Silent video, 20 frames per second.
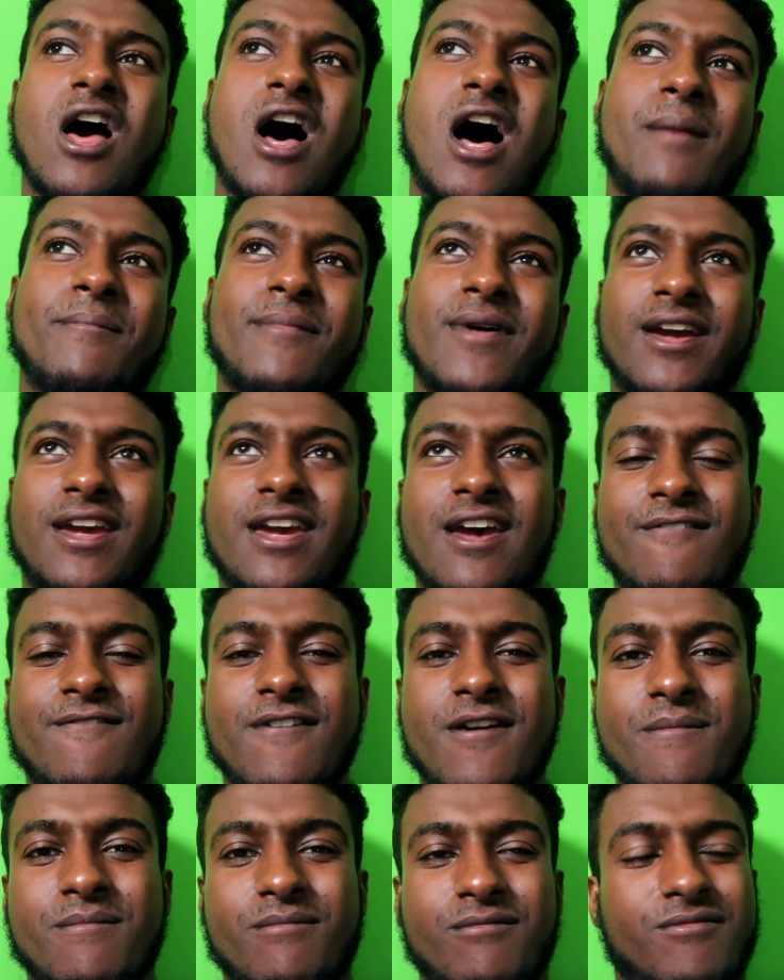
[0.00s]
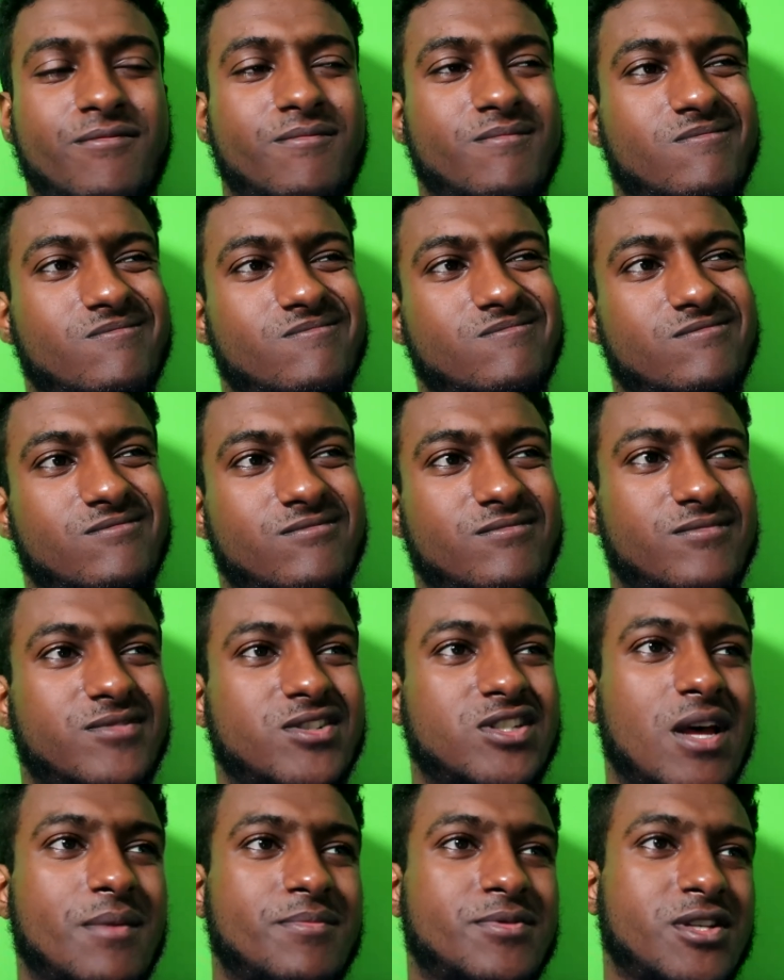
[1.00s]
I'm going to give him
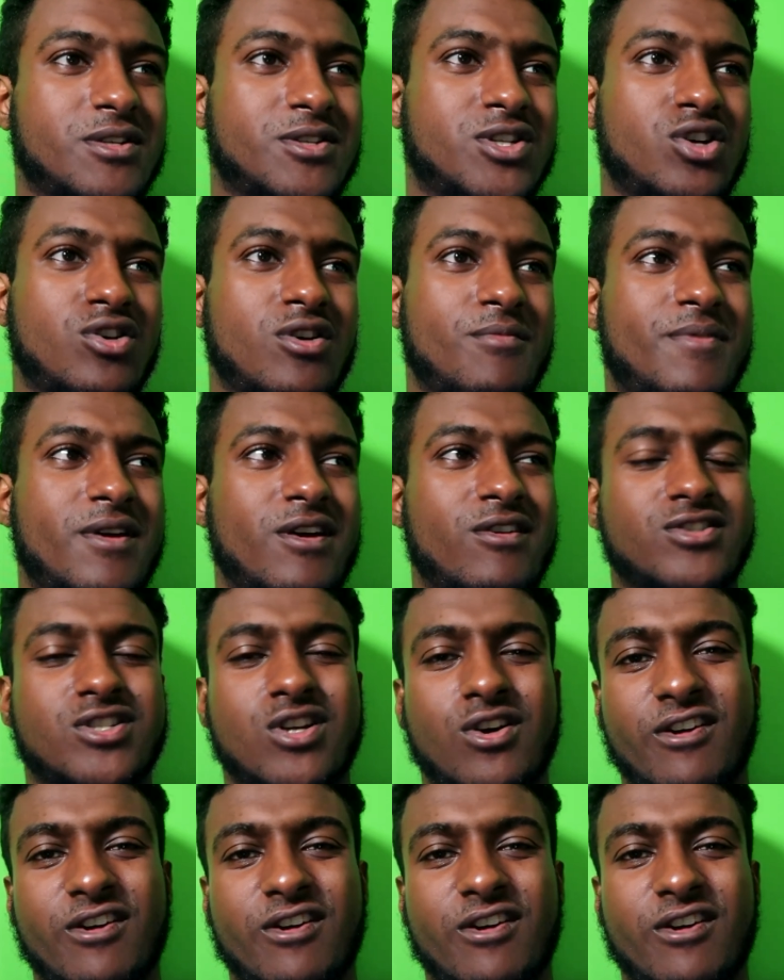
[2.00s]
substitute appearance.